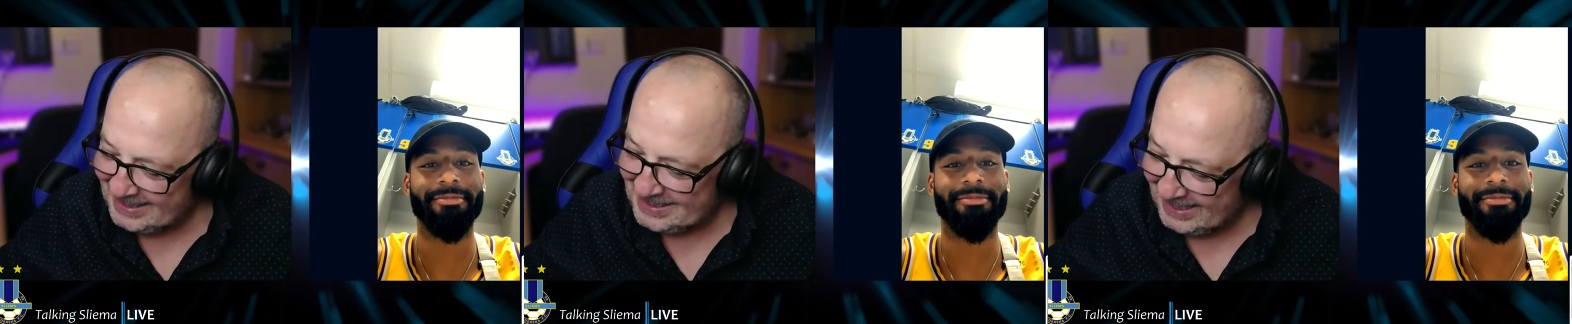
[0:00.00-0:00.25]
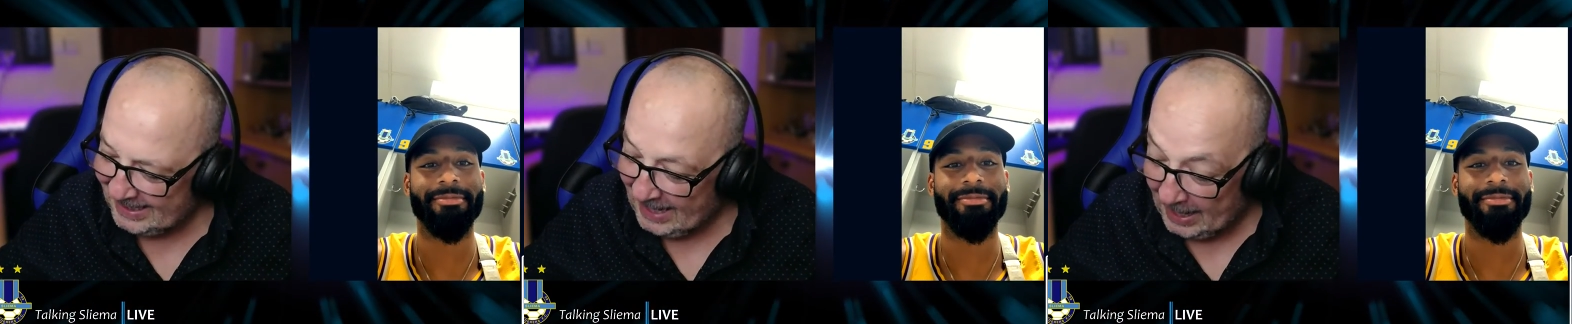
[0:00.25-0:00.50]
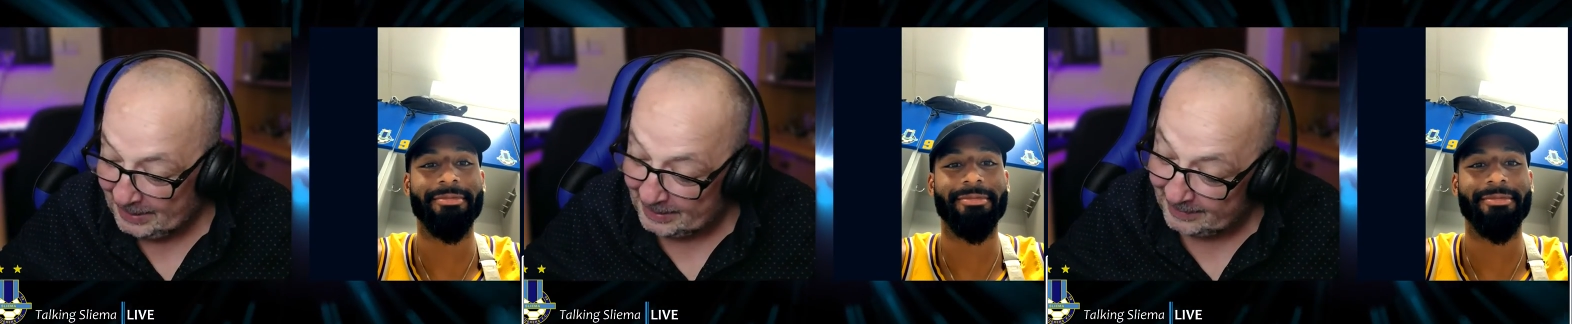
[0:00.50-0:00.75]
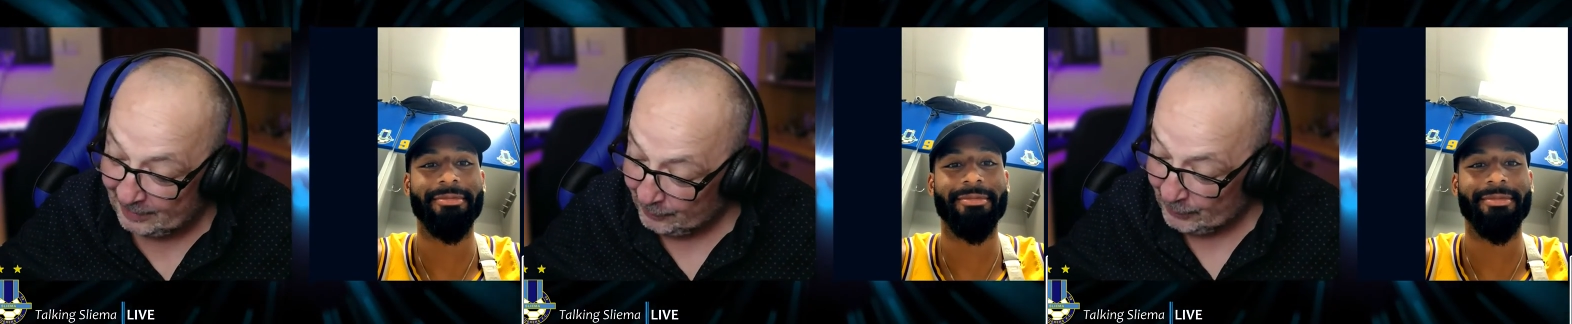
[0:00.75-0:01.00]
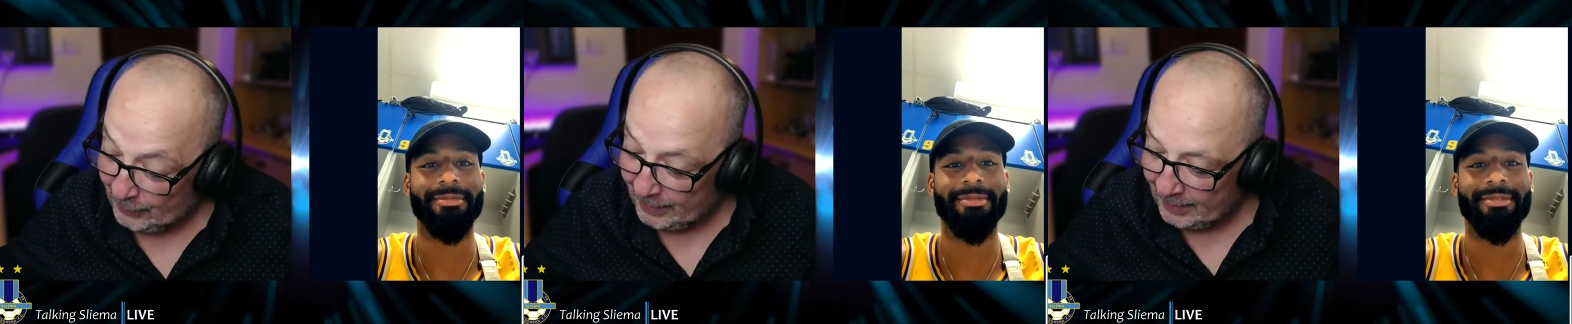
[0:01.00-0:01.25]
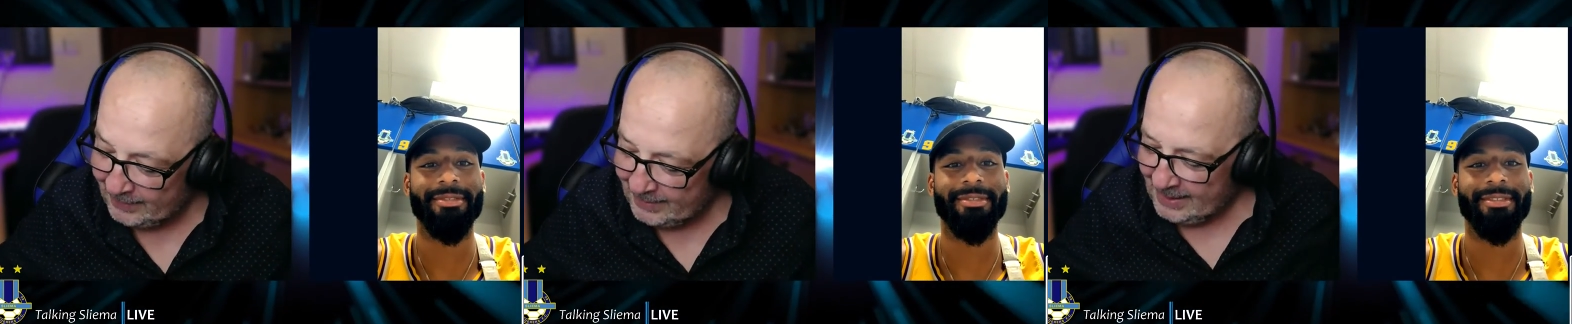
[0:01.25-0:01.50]
Speaker 1: this, an interview.
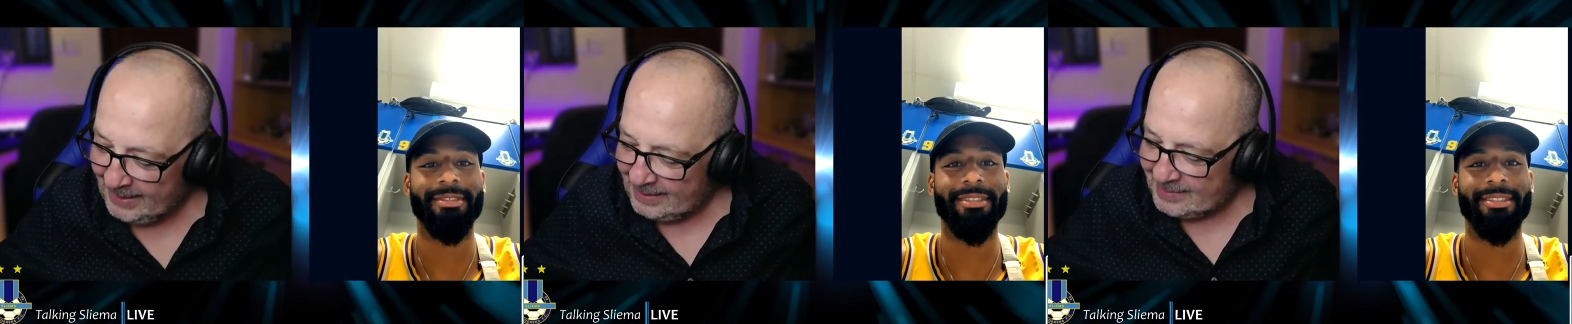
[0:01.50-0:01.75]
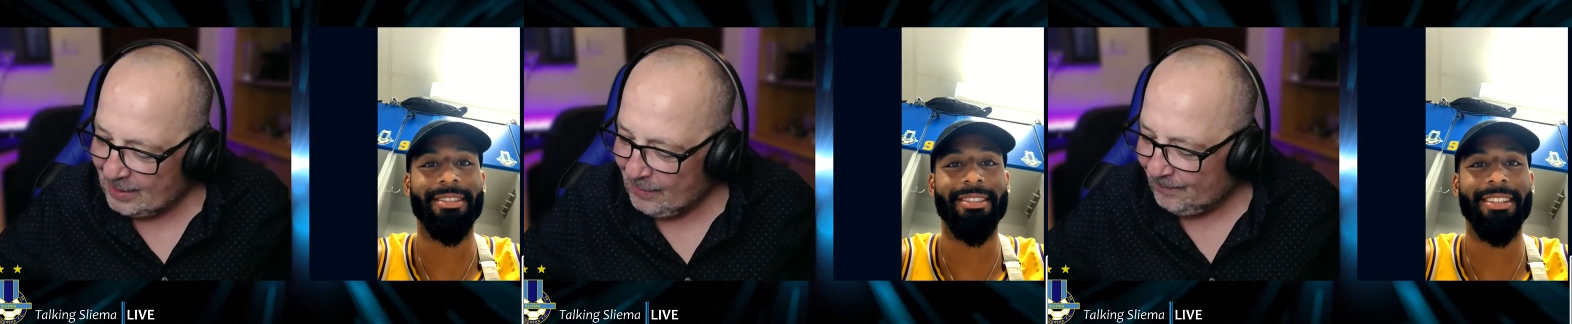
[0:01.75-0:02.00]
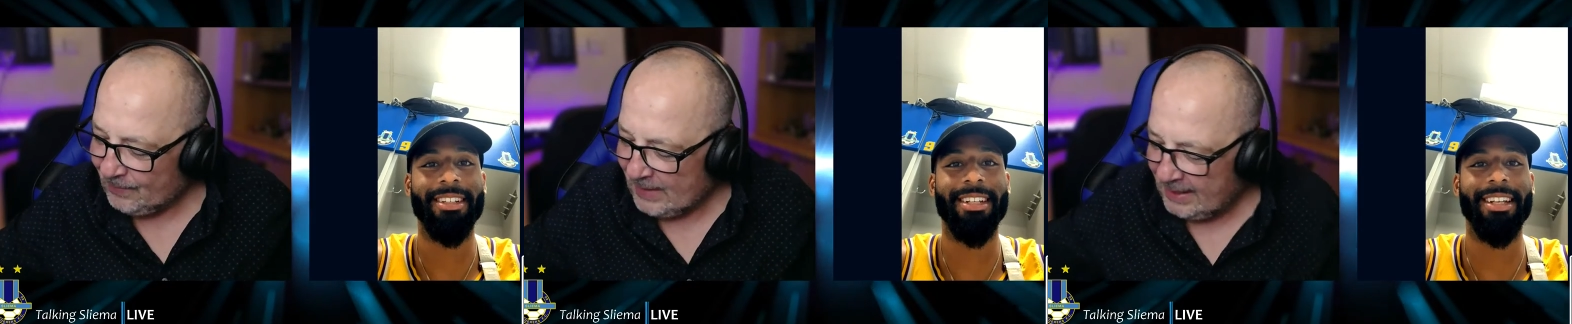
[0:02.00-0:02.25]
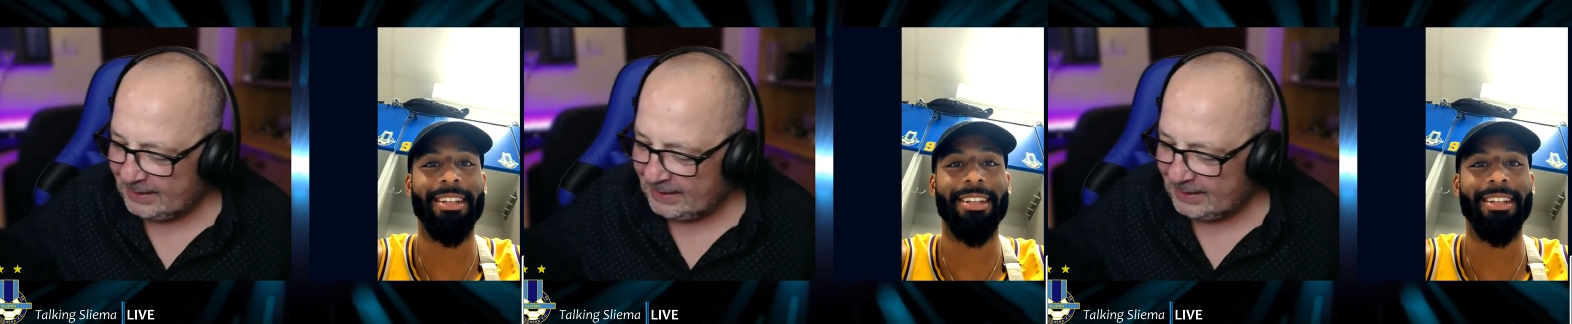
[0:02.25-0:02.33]
You know. So,